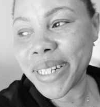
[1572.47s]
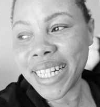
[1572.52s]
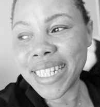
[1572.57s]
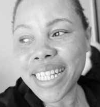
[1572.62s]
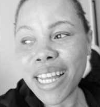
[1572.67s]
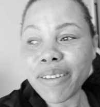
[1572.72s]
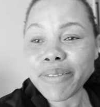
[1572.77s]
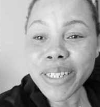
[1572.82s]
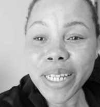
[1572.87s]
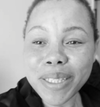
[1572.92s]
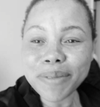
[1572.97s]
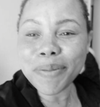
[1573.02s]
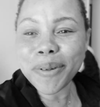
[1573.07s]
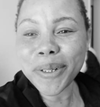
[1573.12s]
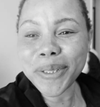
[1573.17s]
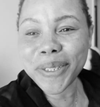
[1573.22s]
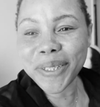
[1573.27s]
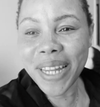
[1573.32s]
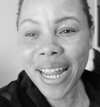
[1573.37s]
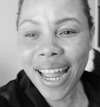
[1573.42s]
minutes after I
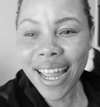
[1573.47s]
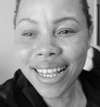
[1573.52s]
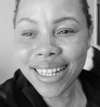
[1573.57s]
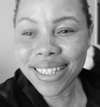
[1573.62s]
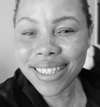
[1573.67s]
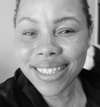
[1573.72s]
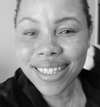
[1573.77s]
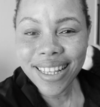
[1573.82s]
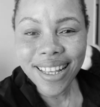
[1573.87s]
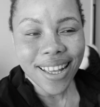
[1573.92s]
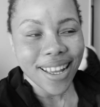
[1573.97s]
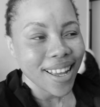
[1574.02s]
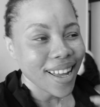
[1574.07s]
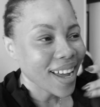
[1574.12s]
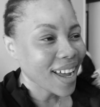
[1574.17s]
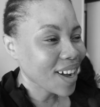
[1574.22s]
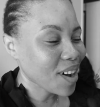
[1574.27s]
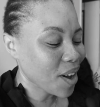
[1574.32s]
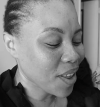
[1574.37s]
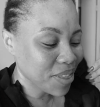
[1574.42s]
spoke to you guys,
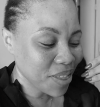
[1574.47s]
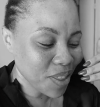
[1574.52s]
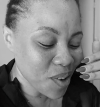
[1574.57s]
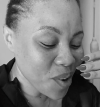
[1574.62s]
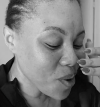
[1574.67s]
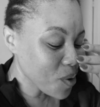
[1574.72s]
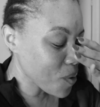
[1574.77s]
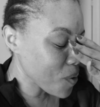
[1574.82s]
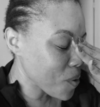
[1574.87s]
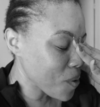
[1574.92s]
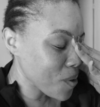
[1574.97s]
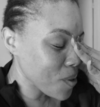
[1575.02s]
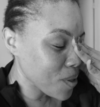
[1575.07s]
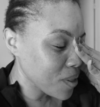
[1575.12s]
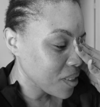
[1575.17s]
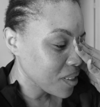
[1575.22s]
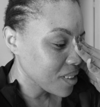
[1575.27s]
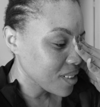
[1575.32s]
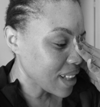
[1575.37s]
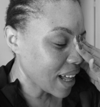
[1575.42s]
I got the call.
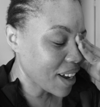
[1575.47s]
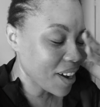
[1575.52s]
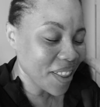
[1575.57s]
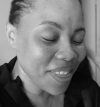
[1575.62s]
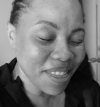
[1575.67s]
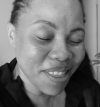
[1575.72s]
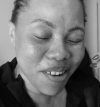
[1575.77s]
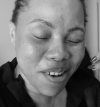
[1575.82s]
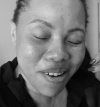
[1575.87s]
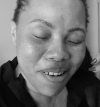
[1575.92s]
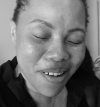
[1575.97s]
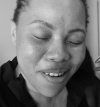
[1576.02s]
I'm